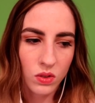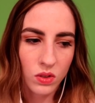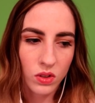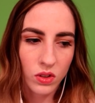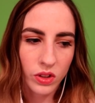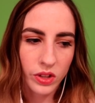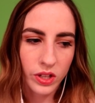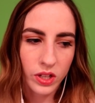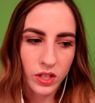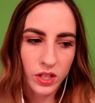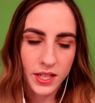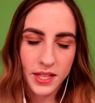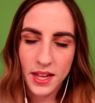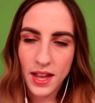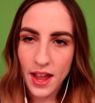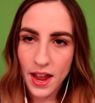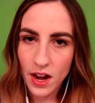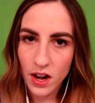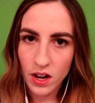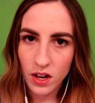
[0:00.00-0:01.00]
The
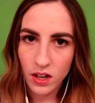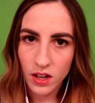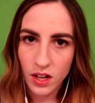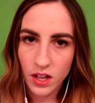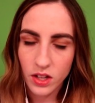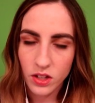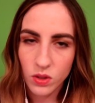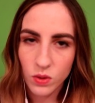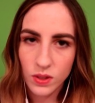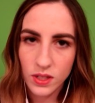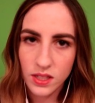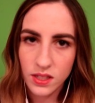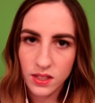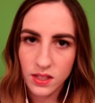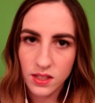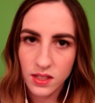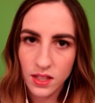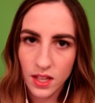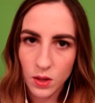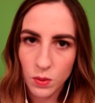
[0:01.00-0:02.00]
haircut
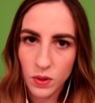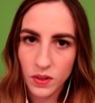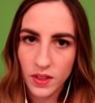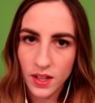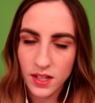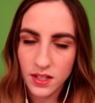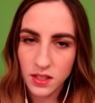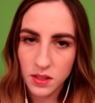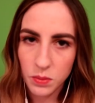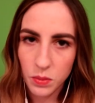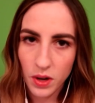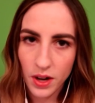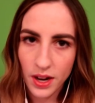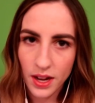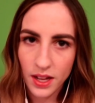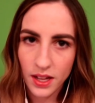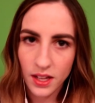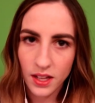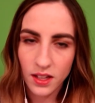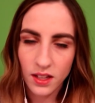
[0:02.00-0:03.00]
noises, like when they
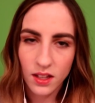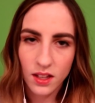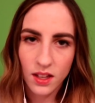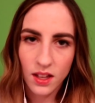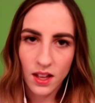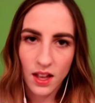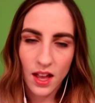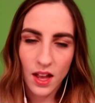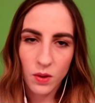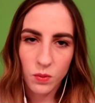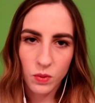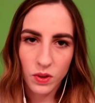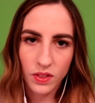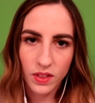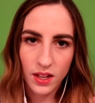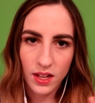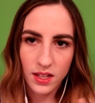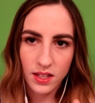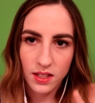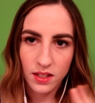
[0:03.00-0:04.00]
spray and when
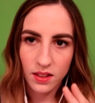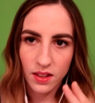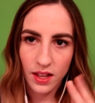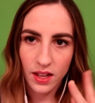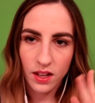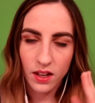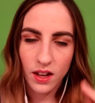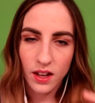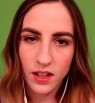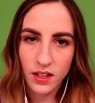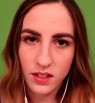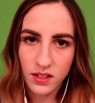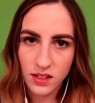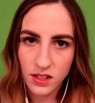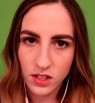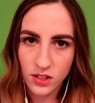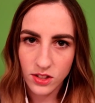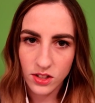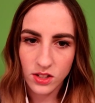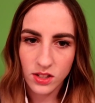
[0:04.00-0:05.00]
they cut
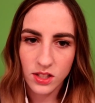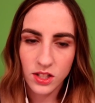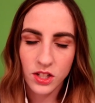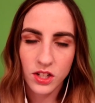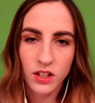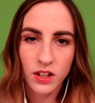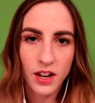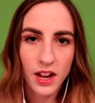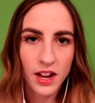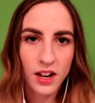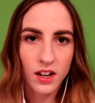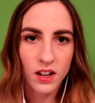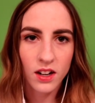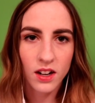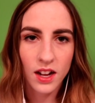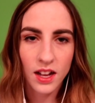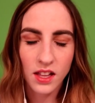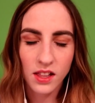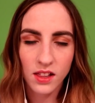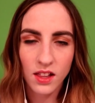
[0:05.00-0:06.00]
scissors in your
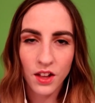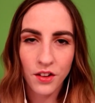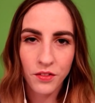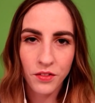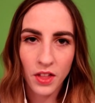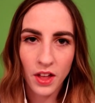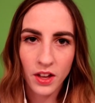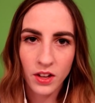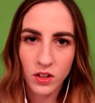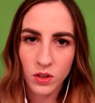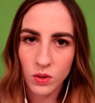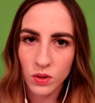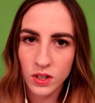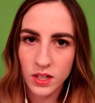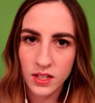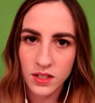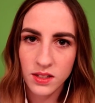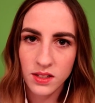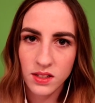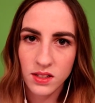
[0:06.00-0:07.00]
hair, I love that
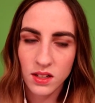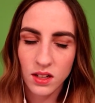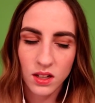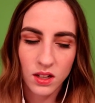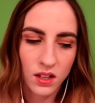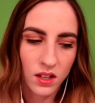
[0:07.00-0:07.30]
noise.